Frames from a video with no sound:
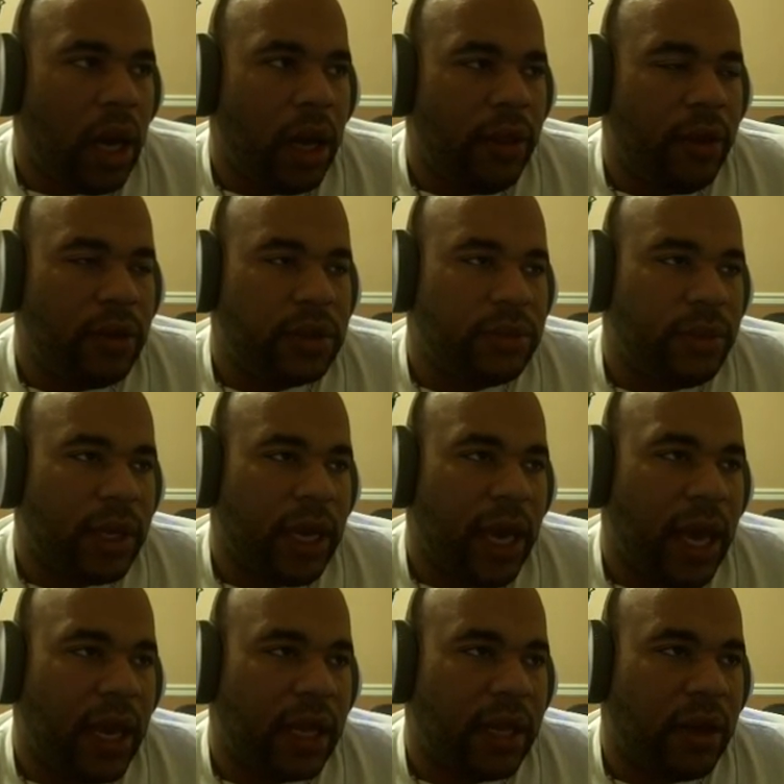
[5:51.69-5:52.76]
there was a
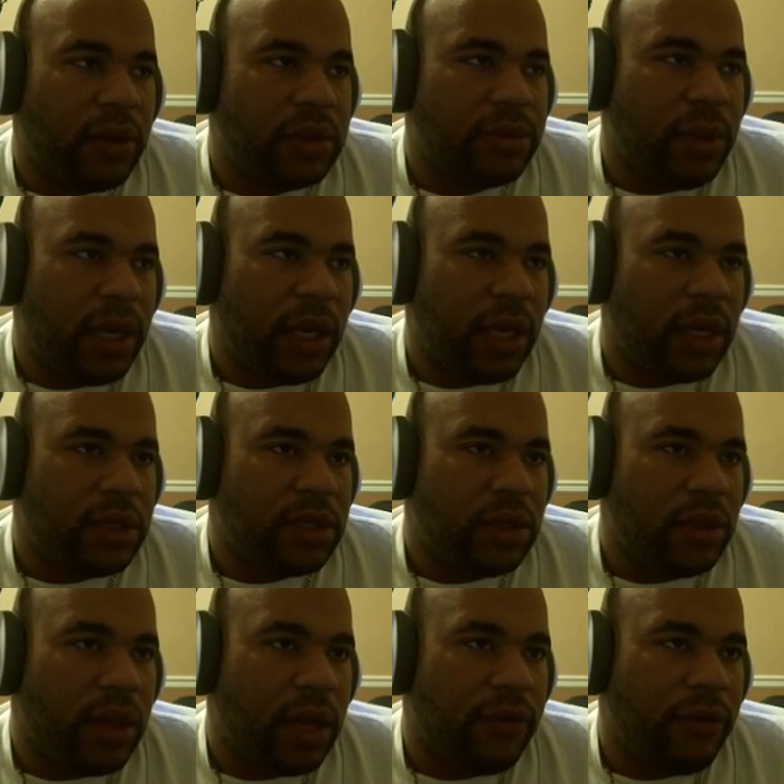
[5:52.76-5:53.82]
mechanic that was making it
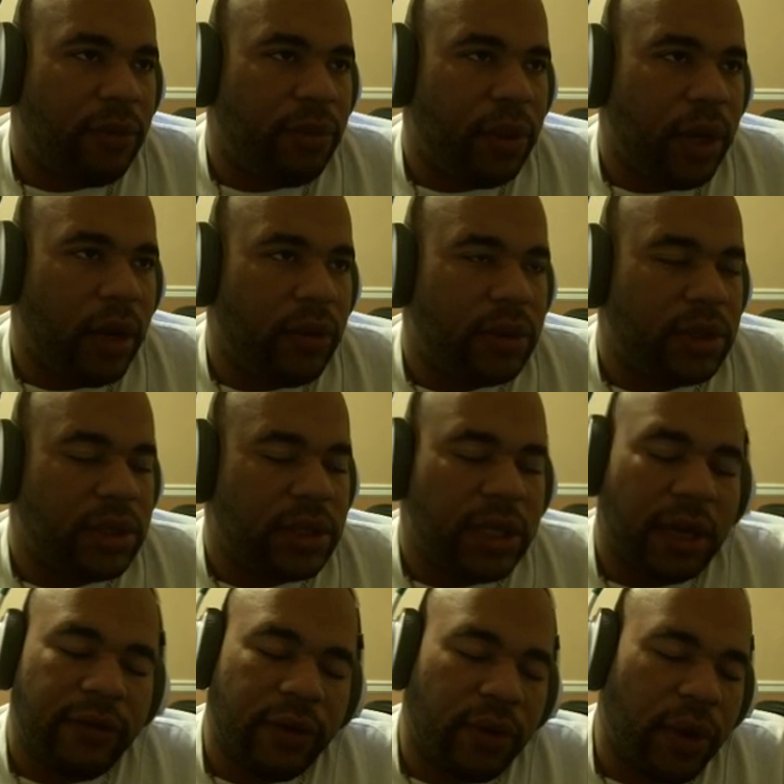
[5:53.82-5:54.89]
so that if a player was
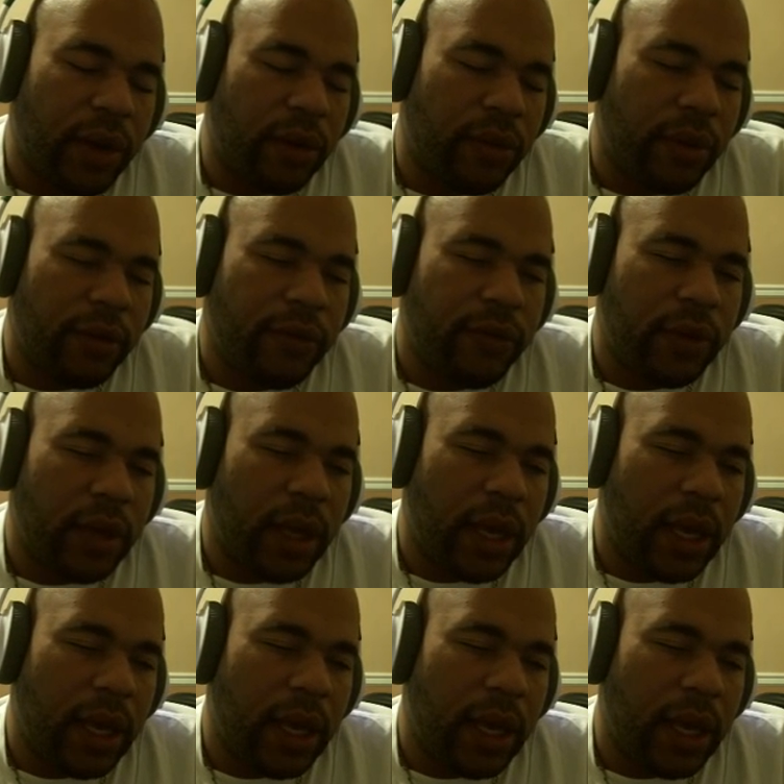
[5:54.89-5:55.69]
inside of a greater rift